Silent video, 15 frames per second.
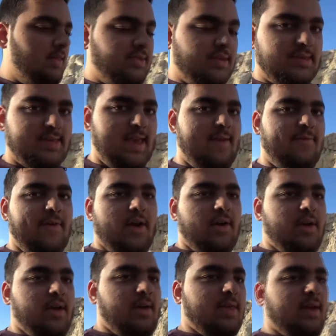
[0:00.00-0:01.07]
safe
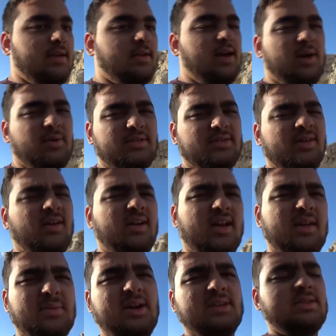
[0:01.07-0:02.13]
area that I was talking
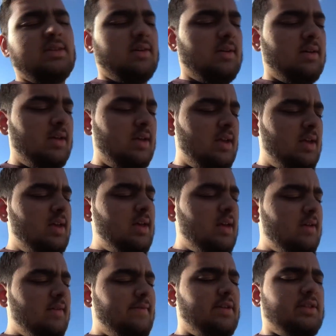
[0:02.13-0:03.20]
about. The
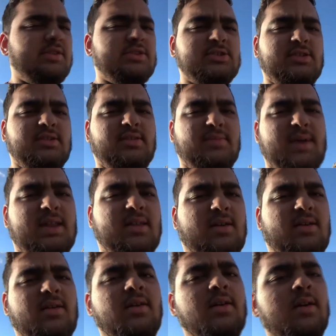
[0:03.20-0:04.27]
villagers made
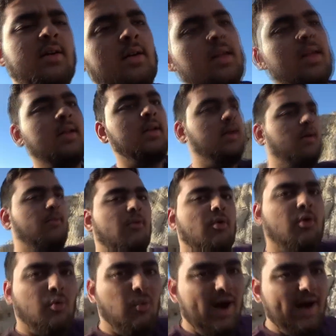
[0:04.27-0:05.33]
a
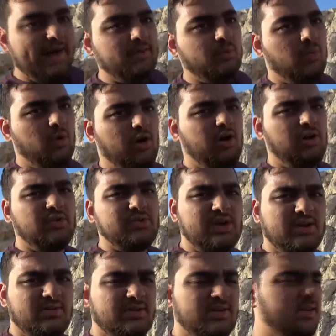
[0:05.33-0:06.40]
more wide wall
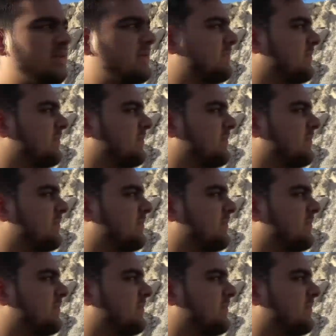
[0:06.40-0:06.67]
around.